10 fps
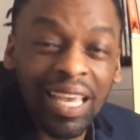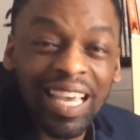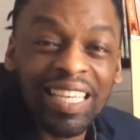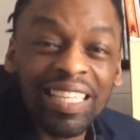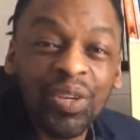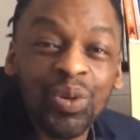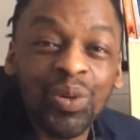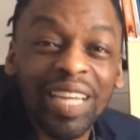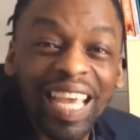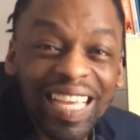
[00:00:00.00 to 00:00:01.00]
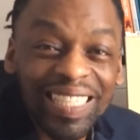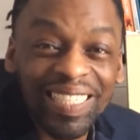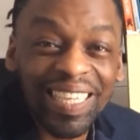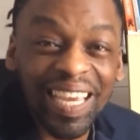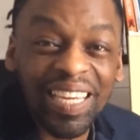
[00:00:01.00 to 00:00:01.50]
Here's how you can
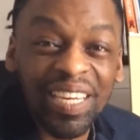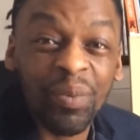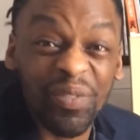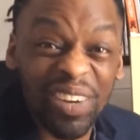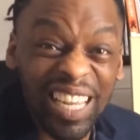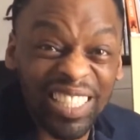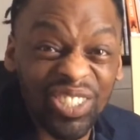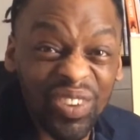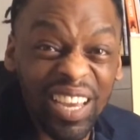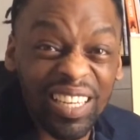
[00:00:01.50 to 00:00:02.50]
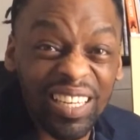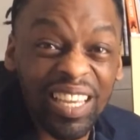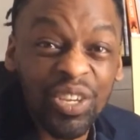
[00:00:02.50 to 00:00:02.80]
entertain with less strain.